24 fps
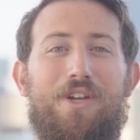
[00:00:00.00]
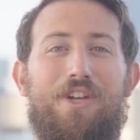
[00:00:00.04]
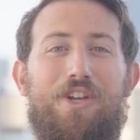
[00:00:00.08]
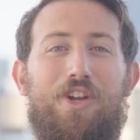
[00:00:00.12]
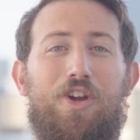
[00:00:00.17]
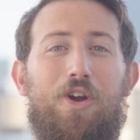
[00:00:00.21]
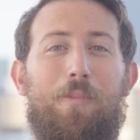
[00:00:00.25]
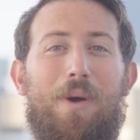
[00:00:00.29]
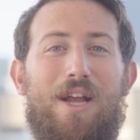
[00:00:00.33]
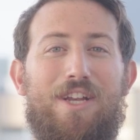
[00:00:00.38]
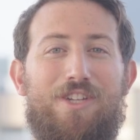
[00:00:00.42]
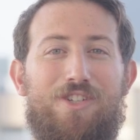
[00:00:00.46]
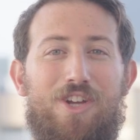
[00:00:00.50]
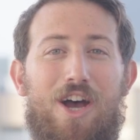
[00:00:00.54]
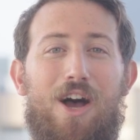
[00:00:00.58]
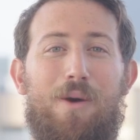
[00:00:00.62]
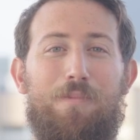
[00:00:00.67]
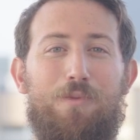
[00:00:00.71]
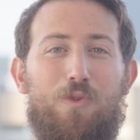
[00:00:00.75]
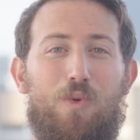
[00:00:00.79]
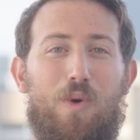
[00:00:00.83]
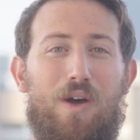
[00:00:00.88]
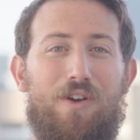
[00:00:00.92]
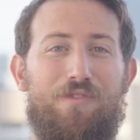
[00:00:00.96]
here are my
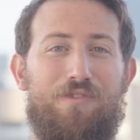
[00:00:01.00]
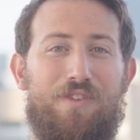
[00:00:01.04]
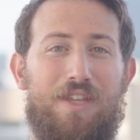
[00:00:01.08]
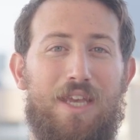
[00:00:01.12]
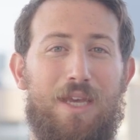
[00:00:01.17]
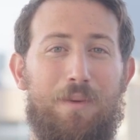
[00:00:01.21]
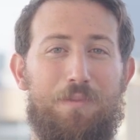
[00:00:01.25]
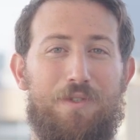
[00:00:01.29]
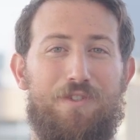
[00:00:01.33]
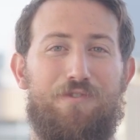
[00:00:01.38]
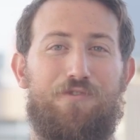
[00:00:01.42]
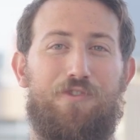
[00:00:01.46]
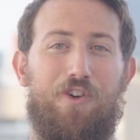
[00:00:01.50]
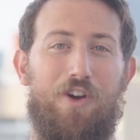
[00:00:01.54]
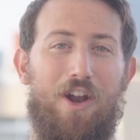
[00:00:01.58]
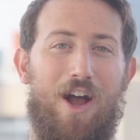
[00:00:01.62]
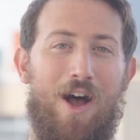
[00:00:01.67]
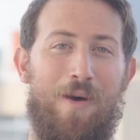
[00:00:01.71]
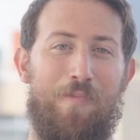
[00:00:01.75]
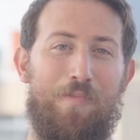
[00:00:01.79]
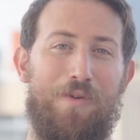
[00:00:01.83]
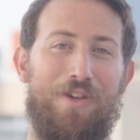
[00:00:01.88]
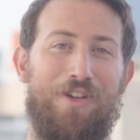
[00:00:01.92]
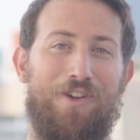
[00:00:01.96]
top 12 tips for
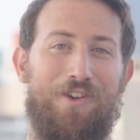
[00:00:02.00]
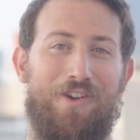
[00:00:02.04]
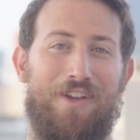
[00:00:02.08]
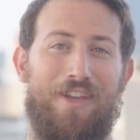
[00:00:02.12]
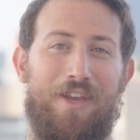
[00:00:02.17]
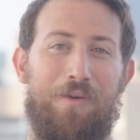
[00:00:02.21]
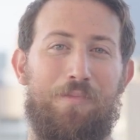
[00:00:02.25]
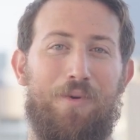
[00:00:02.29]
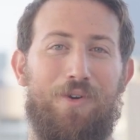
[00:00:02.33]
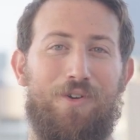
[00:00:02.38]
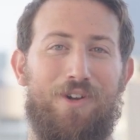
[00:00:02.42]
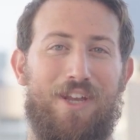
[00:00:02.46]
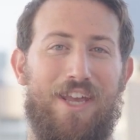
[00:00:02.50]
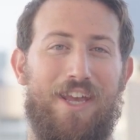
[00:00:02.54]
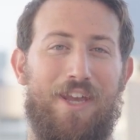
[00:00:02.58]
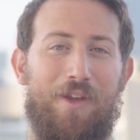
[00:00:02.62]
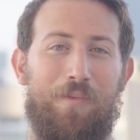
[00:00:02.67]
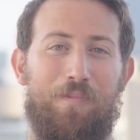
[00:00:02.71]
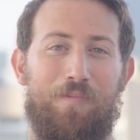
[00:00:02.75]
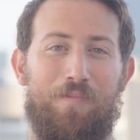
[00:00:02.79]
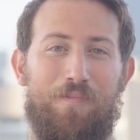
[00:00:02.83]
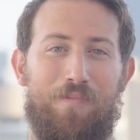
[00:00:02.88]
upping your gimbal game.